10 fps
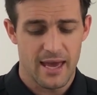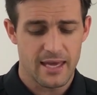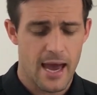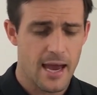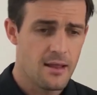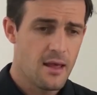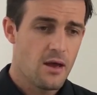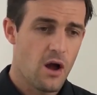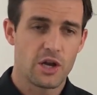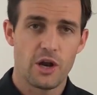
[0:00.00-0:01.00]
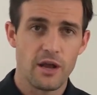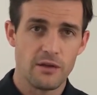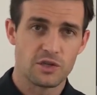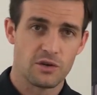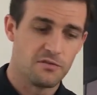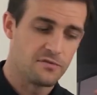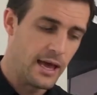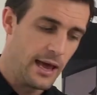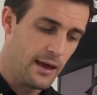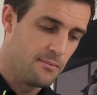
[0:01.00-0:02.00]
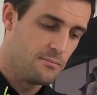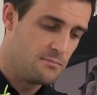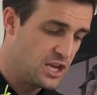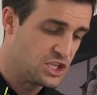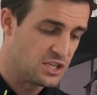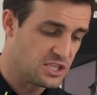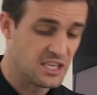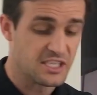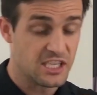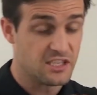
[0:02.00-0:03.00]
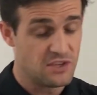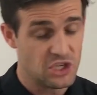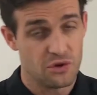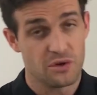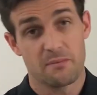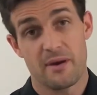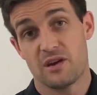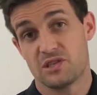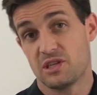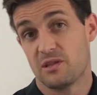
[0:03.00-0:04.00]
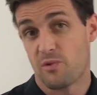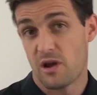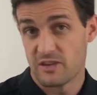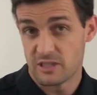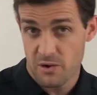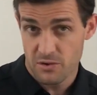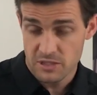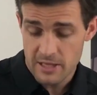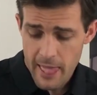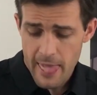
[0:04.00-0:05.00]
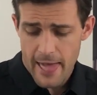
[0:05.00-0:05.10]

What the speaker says: Again, I can only sort of measure the success of this shoe in comparison to the previous models.